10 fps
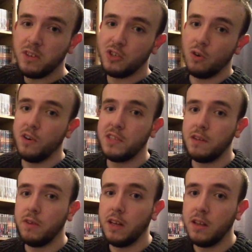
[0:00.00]

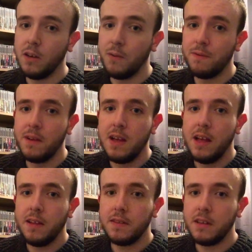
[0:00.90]
majority really of
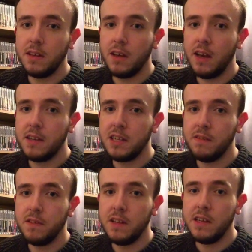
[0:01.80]
the
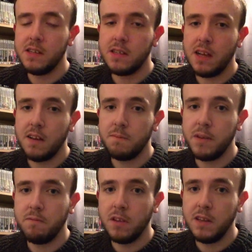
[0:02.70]
DVDs that have
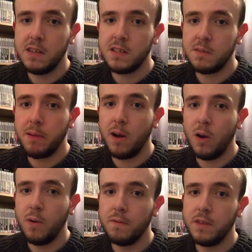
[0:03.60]
been released as
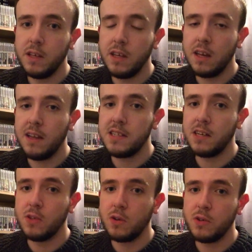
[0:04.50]
part of the
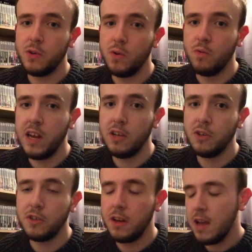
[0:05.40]
classic Doctor Who
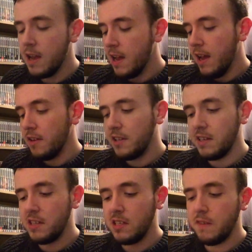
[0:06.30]
range.
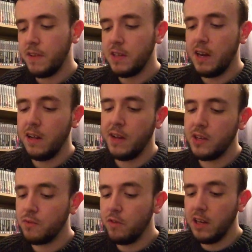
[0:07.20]
Genesis of the
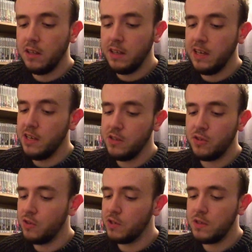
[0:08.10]
Daleks really is
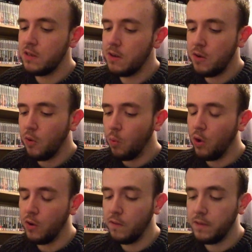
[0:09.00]
just
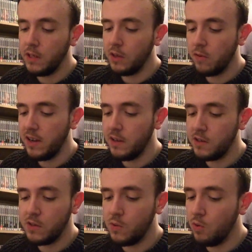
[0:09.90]
one of the
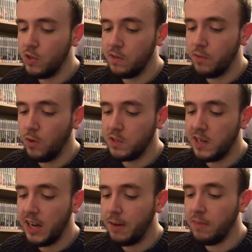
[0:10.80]
greatest stories of all
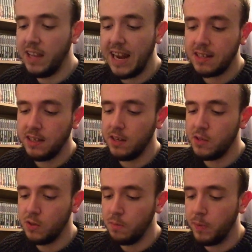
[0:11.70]
time. The acting
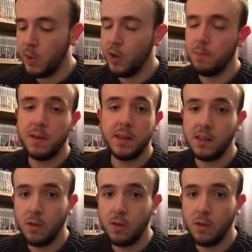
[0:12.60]
is superb. I think